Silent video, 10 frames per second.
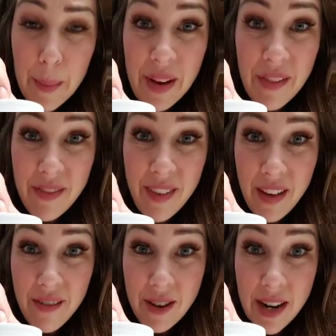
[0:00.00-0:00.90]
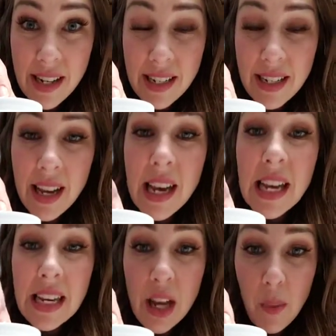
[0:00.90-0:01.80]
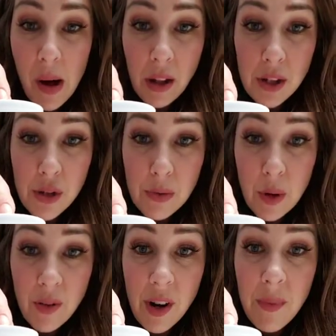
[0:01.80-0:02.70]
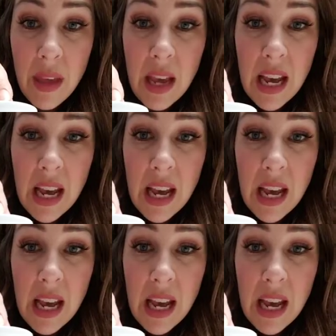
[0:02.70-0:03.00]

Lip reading: my favorite nail polish remover,